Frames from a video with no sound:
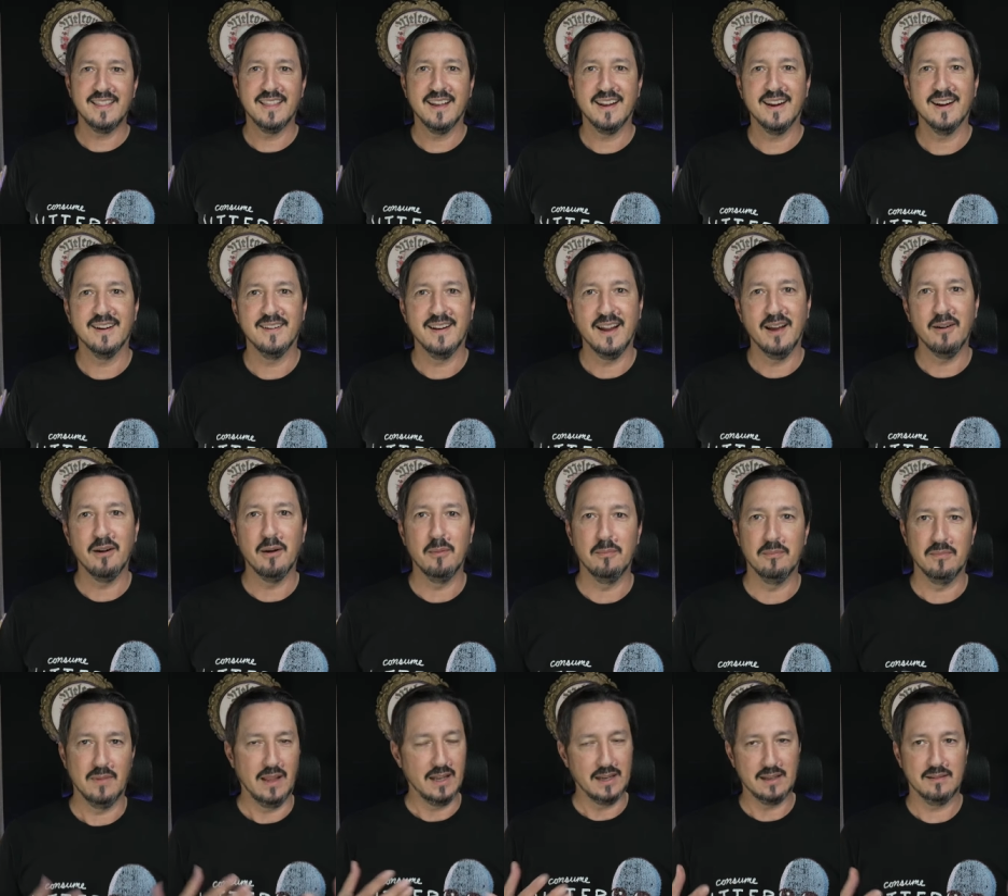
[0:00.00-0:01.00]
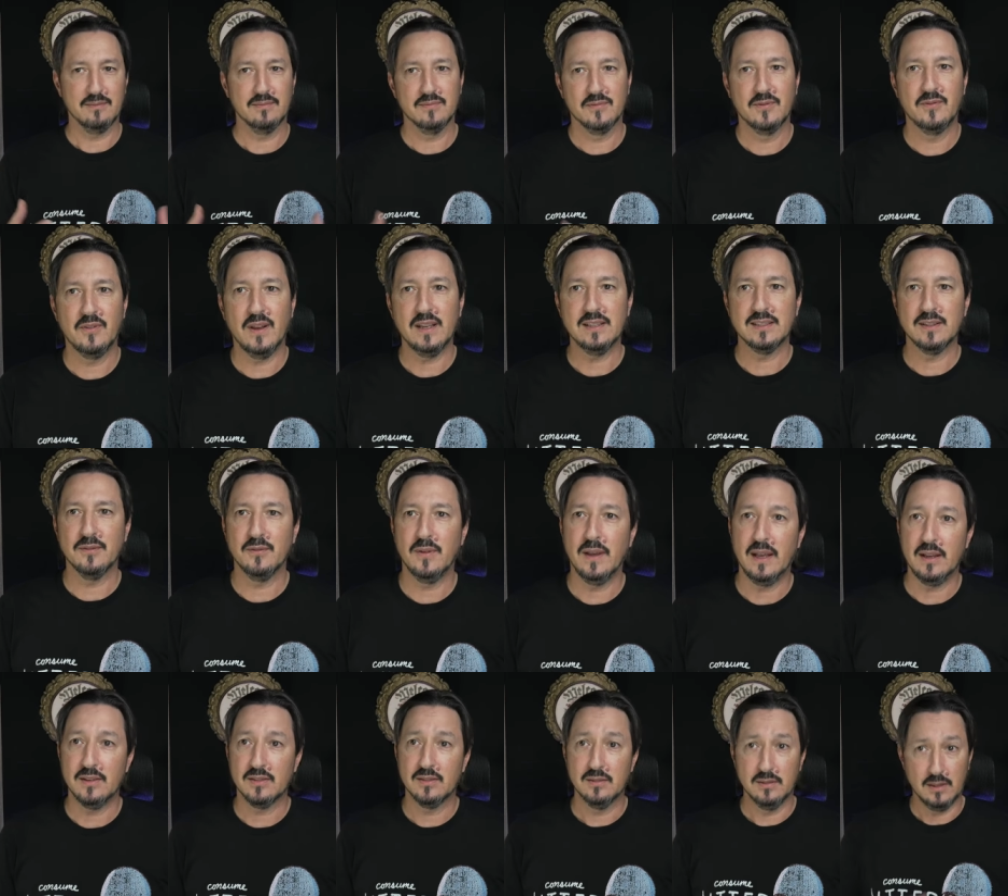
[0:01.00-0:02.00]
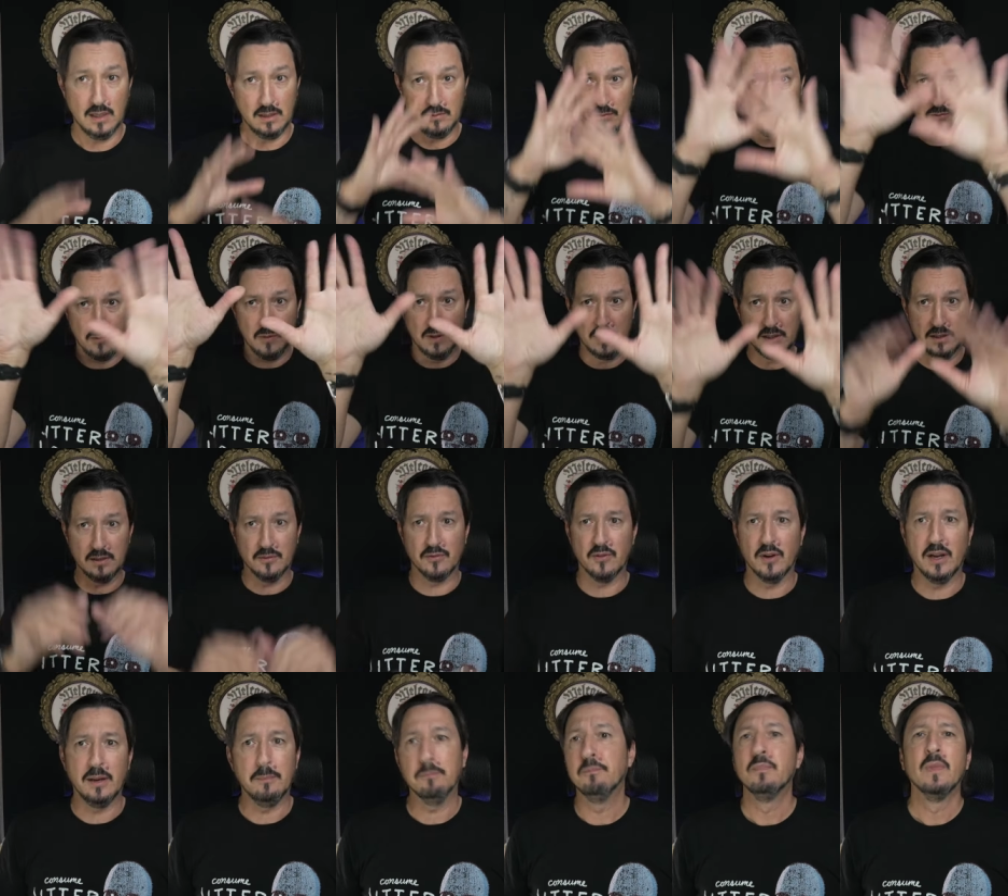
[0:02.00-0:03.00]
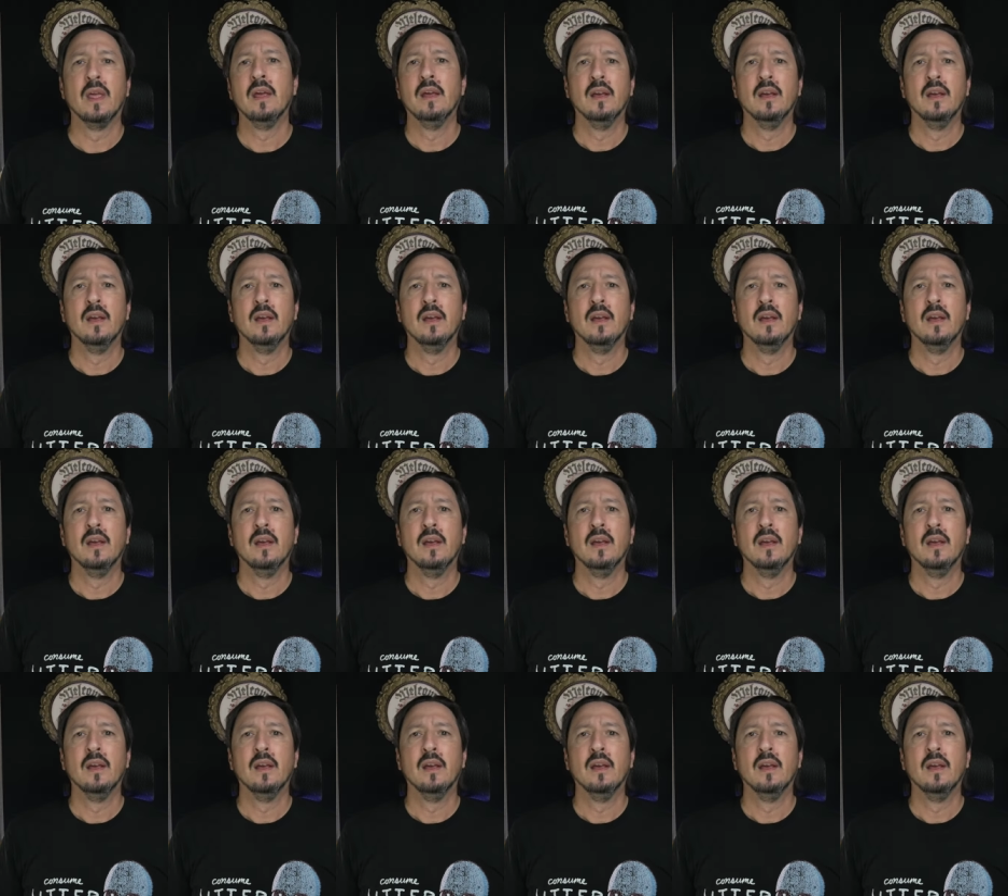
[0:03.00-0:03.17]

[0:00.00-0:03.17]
there, now I'm like face to face and filling the frame.